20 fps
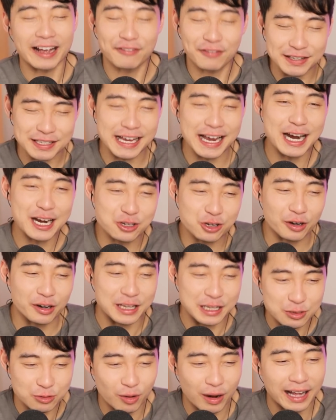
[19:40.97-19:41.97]
it's Air
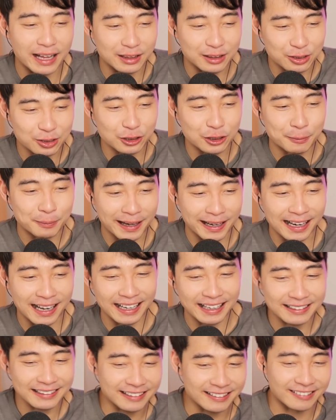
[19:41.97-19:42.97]
Jordans, run too. But
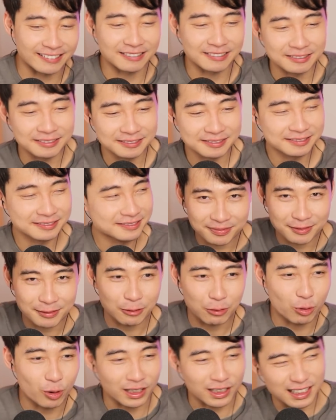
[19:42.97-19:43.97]
like, you know,
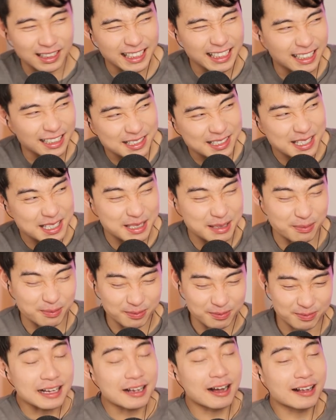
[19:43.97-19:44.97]
work the legal system.
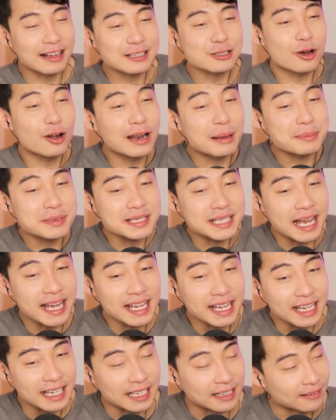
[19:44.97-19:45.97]
That's all I'm
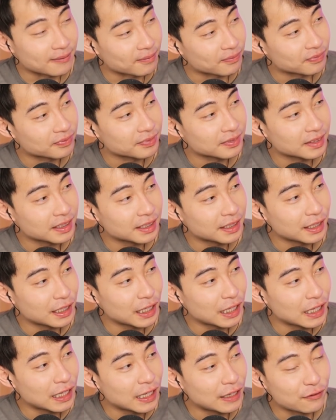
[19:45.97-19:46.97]
saying.
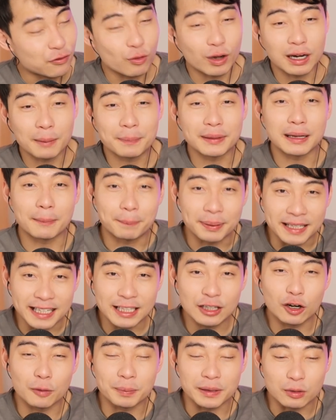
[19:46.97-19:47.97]
If you want to be a
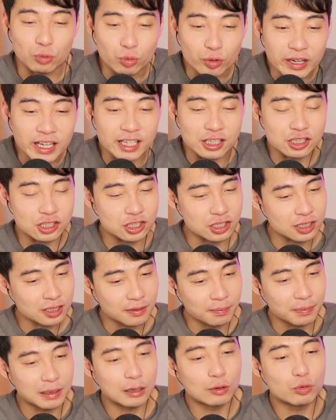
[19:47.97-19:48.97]
pedo, be rich.
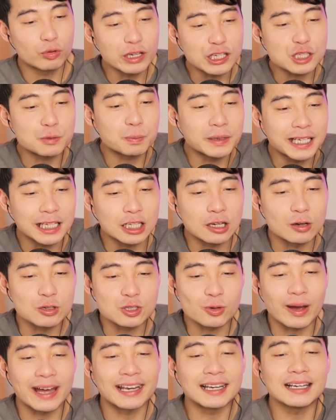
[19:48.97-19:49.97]
Be a rich pedo.
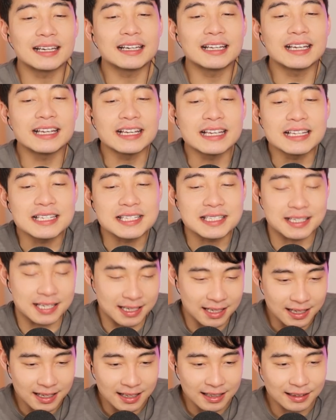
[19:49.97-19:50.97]
So at least
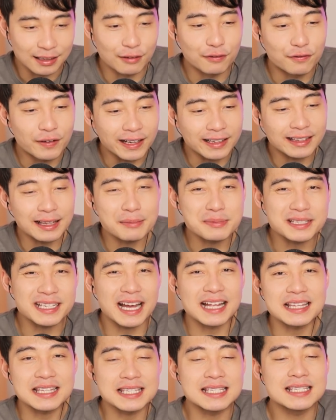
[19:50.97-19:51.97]
the victims
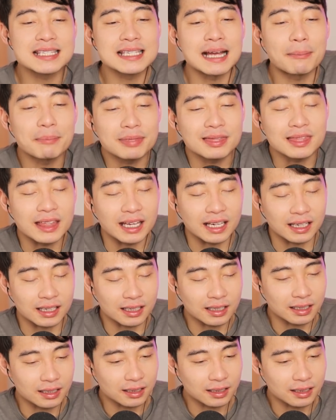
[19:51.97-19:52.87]
get something.